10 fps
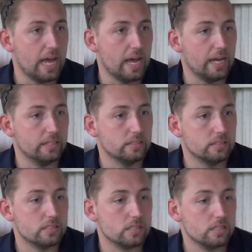
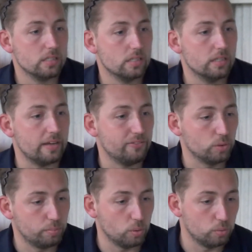and
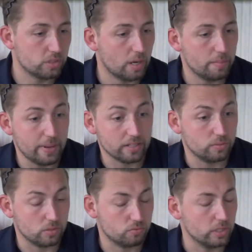therefore the ball was coming back
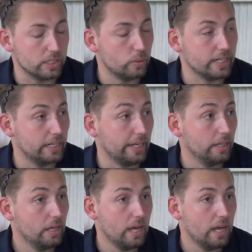to us really quickly.